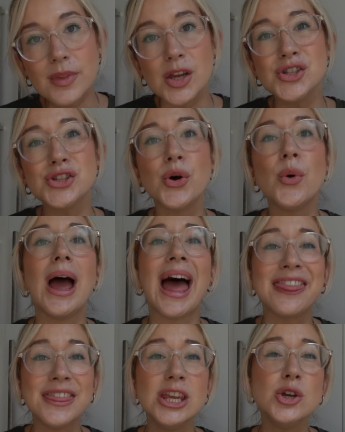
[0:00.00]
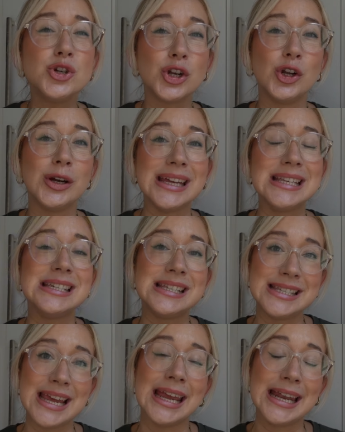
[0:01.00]
So I think you should look into
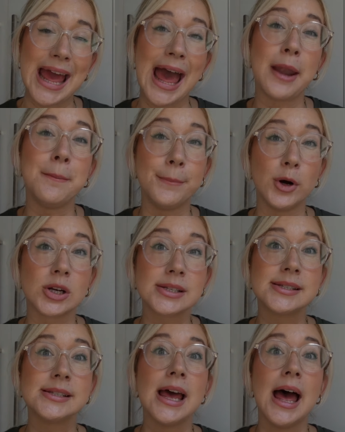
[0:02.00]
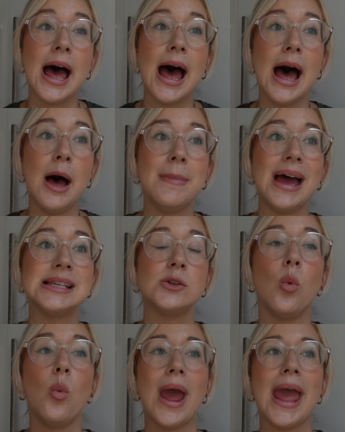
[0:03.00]
secondhand books as a
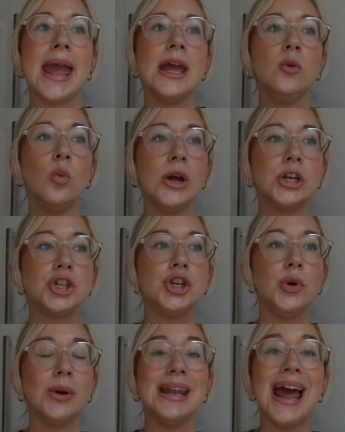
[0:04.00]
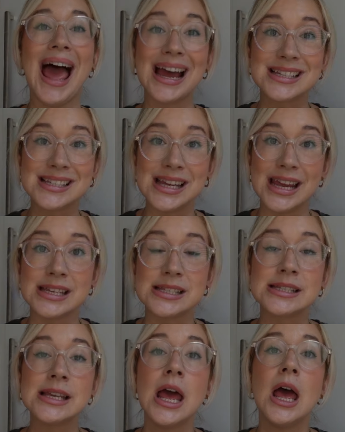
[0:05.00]
way in which you can
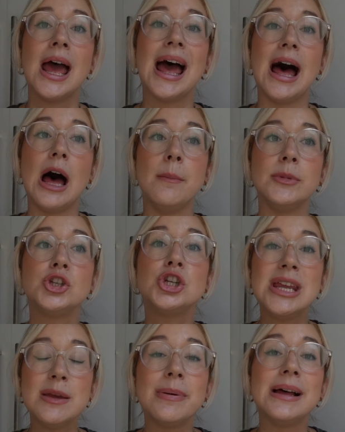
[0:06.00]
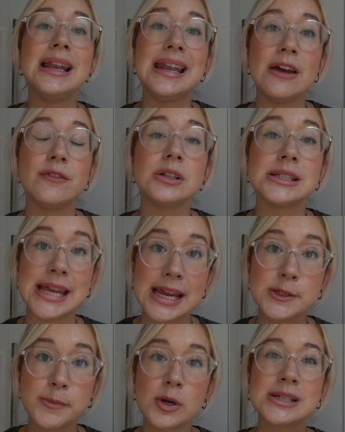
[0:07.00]
access cheaper level
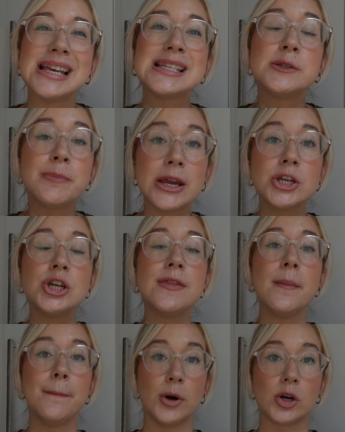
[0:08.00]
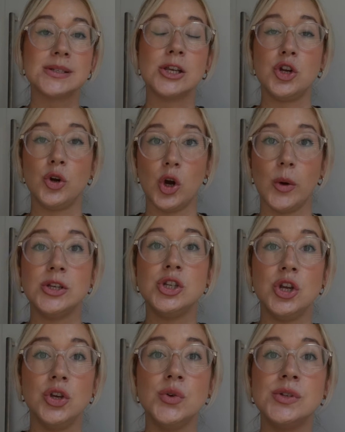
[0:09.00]
textbooks, especially the books that you're going to
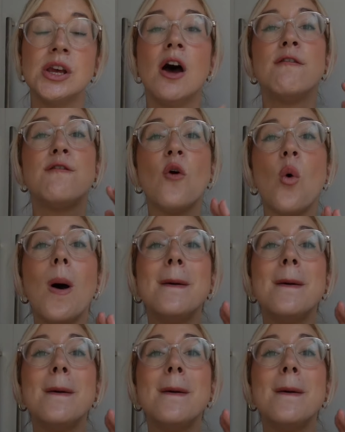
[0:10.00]
use for